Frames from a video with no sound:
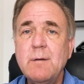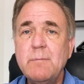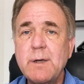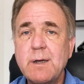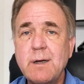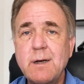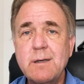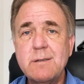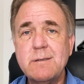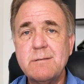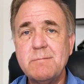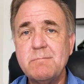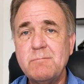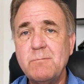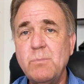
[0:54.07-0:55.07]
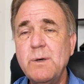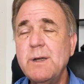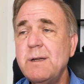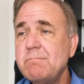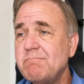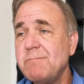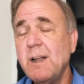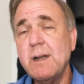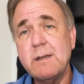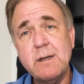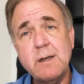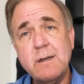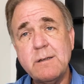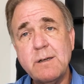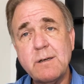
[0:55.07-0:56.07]
because we'd like
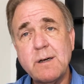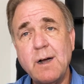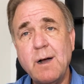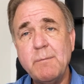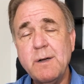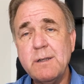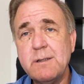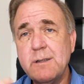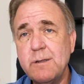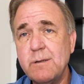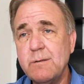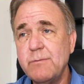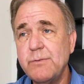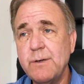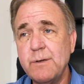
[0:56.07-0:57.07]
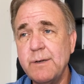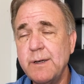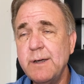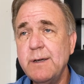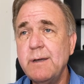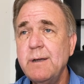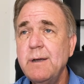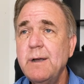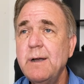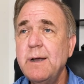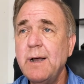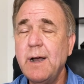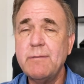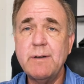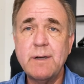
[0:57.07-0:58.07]
to hear your comments. You, if you need
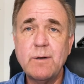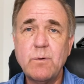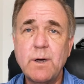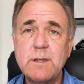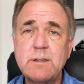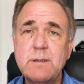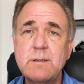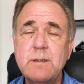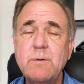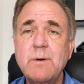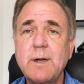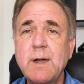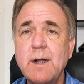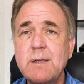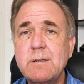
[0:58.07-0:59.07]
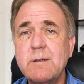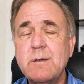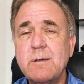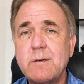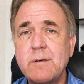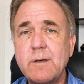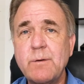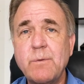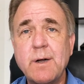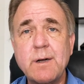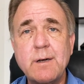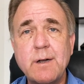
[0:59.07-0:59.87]
have any questions you want answered or you want